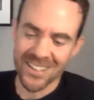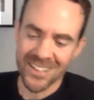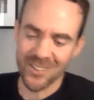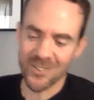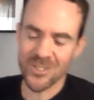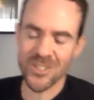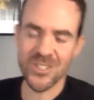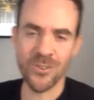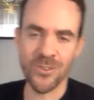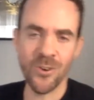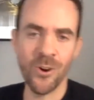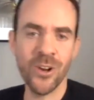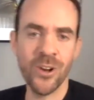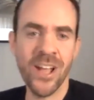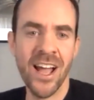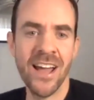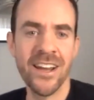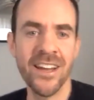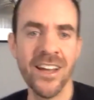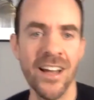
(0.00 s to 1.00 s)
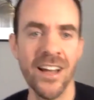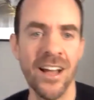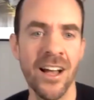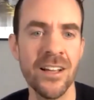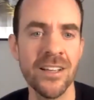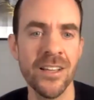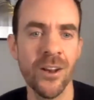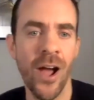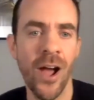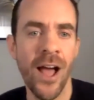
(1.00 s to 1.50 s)
just their own kind of
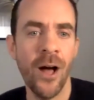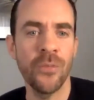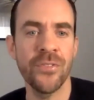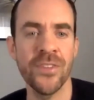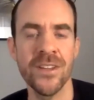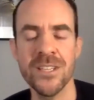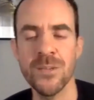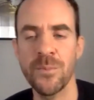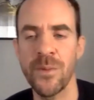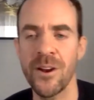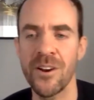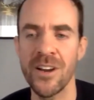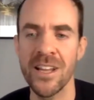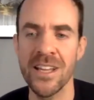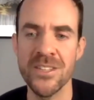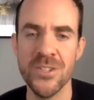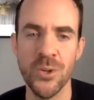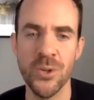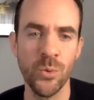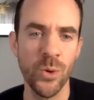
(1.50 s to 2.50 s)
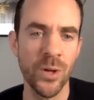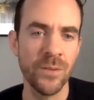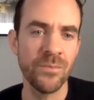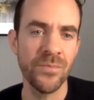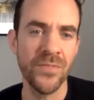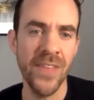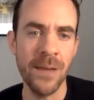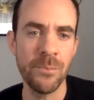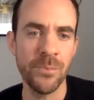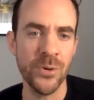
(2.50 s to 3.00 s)
healthy experience, or what
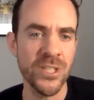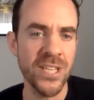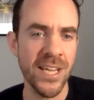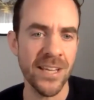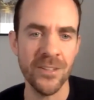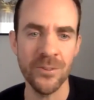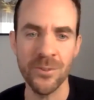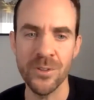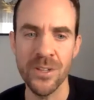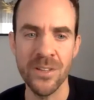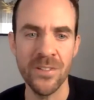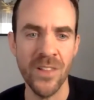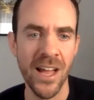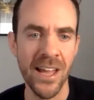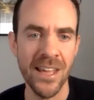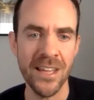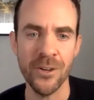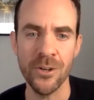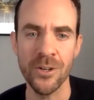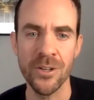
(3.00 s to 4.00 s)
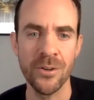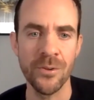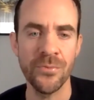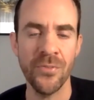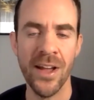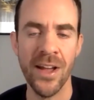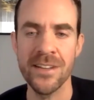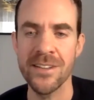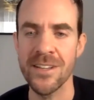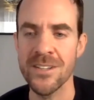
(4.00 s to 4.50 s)
they particularly like or
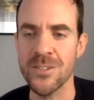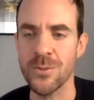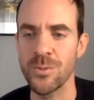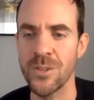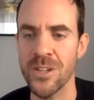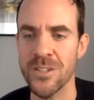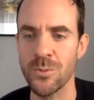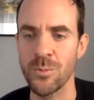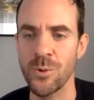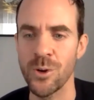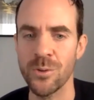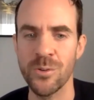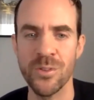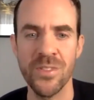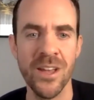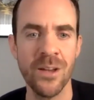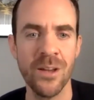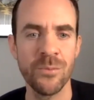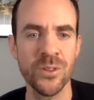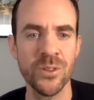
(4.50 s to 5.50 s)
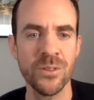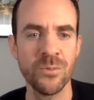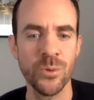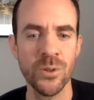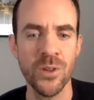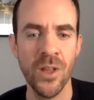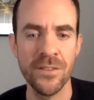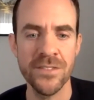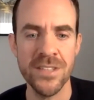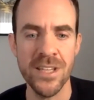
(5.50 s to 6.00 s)
find doesn't work with them,
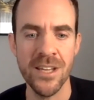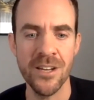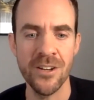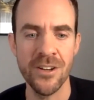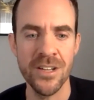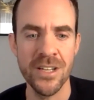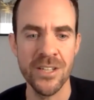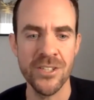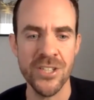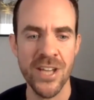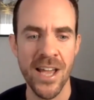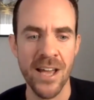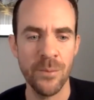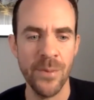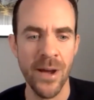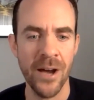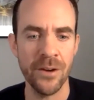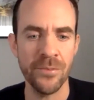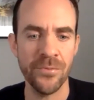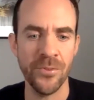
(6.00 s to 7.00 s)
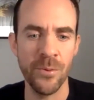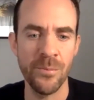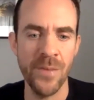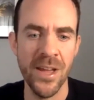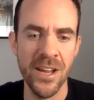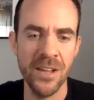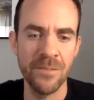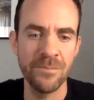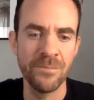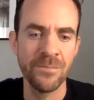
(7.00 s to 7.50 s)
would love to hear it and chat about it for a
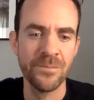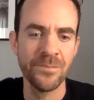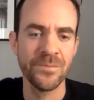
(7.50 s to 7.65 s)
minute.